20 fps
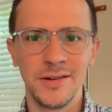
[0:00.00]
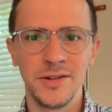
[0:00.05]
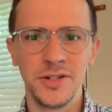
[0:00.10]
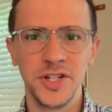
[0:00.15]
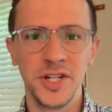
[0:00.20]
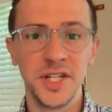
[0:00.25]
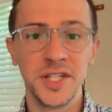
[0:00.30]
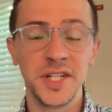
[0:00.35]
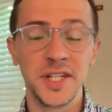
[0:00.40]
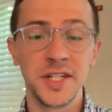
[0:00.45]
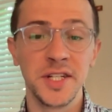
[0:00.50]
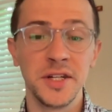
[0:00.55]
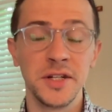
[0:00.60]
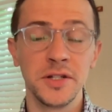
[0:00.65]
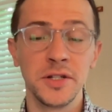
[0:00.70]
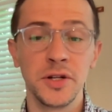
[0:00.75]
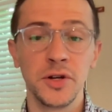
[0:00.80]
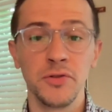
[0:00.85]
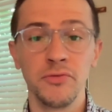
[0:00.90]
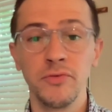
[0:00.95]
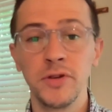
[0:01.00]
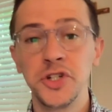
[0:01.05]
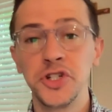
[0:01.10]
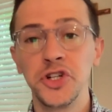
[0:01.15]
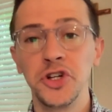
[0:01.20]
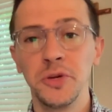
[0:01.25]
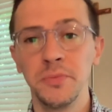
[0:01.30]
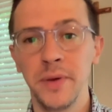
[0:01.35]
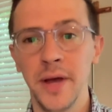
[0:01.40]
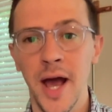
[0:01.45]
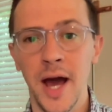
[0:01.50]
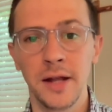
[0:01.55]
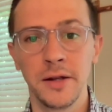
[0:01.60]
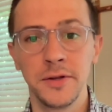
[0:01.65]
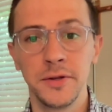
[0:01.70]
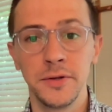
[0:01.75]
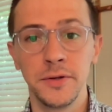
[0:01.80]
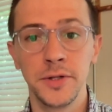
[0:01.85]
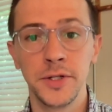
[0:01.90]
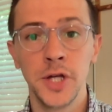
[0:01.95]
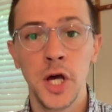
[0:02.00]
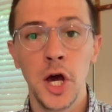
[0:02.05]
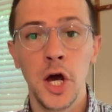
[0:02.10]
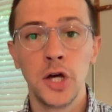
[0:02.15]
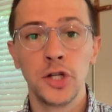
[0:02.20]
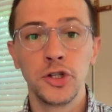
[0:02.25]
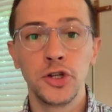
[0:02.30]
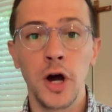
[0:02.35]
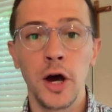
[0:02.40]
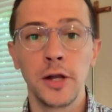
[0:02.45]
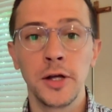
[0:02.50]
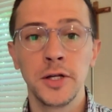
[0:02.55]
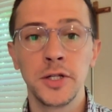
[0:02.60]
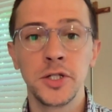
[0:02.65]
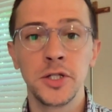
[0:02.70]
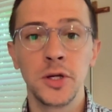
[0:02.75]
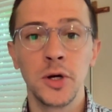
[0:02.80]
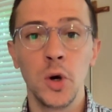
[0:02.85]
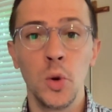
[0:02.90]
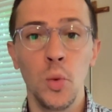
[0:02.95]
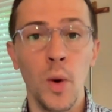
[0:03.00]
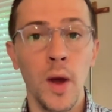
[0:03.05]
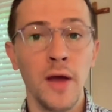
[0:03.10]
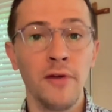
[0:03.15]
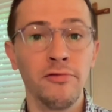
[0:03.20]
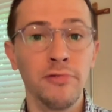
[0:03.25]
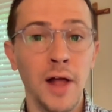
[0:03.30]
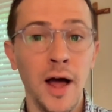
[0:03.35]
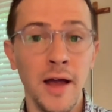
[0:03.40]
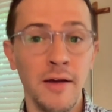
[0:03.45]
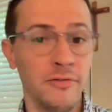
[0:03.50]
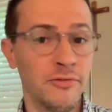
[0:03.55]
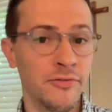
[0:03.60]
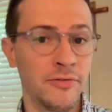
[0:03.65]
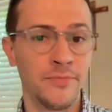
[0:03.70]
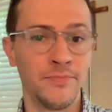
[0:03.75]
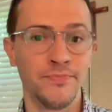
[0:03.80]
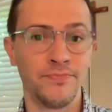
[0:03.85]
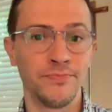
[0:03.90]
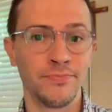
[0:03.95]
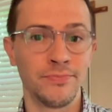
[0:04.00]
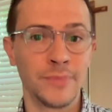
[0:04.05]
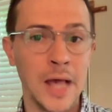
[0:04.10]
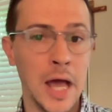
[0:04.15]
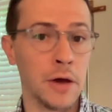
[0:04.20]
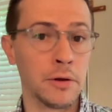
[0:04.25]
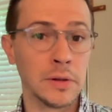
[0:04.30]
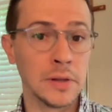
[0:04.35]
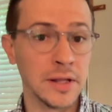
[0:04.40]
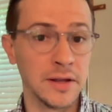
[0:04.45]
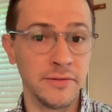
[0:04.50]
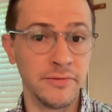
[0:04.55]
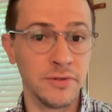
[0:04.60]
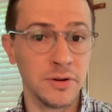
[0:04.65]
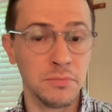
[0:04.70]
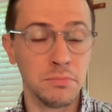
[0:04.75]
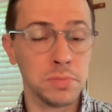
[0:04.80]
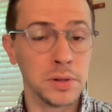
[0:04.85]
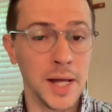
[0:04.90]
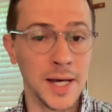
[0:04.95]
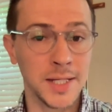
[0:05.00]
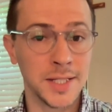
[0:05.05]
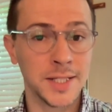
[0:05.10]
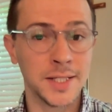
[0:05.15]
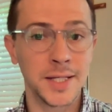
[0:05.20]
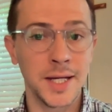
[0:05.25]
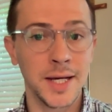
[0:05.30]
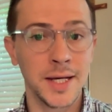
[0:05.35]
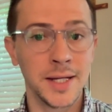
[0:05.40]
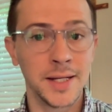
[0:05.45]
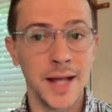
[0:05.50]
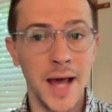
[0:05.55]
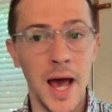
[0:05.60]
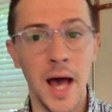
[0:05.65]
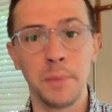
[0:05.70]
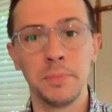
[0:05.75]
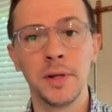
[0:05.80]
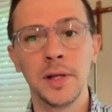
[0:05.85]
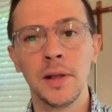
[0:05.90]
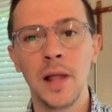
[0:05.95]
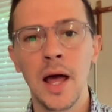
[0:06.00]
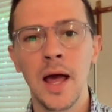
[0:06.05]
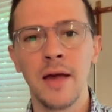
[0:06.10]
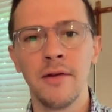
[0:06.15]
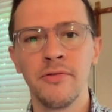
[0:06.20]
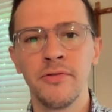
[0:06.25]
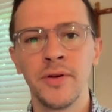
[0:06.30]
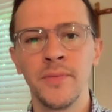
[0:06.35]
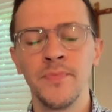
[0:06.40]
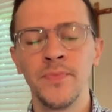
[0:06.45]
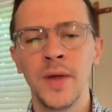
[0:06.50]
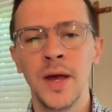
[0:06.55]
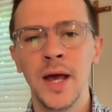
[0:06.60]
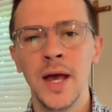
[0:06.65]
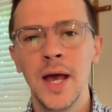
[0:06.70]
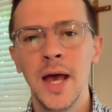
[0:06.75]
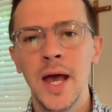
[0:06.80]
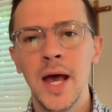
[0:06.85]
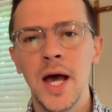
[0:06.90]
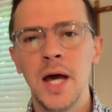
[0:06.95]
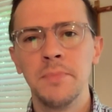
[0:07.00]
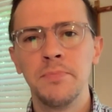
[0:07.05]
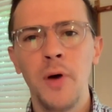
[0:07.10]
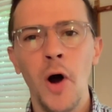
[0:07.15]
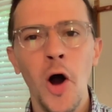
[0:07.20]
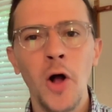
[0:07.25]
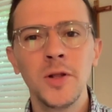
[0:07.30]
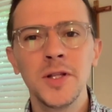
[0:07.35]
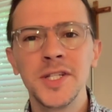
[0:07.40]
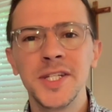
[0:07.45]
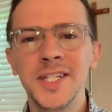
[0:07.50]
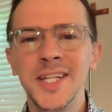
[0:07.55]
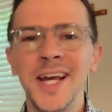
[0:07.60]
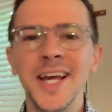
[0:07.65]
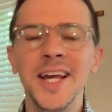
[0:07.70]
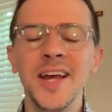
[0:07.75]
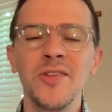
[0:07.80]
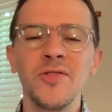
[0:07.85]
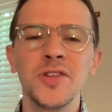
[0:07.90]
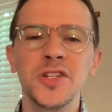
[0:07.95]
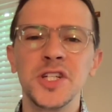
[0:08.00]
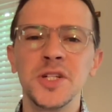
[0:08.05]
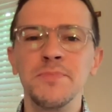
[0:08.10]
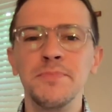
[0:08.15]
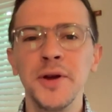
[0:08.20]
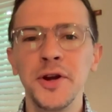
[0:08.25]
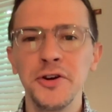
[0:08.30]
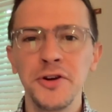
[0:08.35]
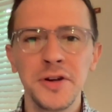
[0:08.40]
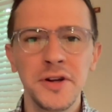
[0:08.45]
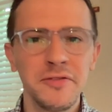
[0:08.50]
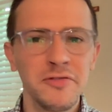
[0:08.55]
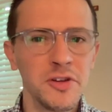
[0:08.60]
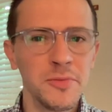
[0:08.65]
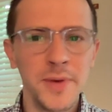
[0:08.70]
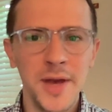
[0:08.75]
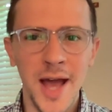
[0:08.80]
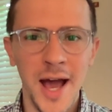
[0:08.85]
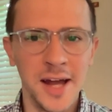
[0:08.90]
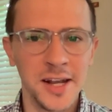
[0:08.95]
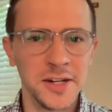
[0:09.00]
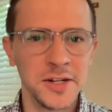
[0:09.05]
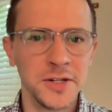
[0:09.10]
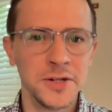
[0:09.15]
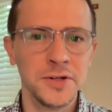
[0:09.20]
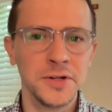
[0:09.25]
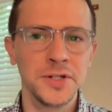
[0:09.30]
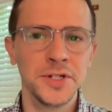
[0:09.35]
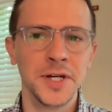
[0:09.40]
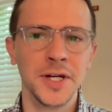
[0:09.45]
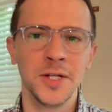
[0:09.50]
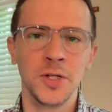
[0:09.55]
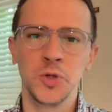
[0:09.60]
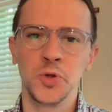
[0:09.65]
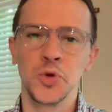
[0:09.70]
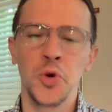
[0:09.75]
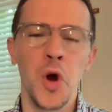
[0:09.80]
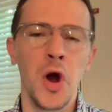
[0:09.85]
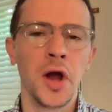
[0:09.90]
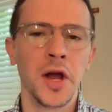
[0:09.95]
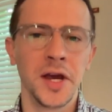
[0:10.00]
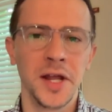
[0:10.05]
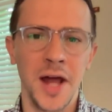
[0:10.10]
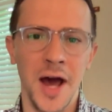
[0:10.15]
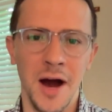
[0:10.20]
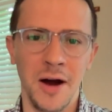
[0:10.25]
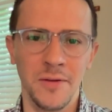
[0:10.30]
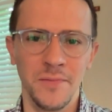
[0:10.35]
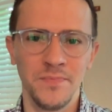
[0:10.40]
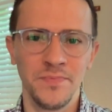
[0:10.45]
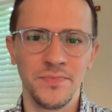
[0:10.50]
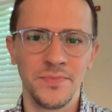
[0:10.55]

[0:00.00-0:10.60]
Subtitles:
Jesus' original Beatitudes taught us a way of life, how to live a blessed and happy life. And Paul is taking the spirit of the Beatitudes and drawing it out.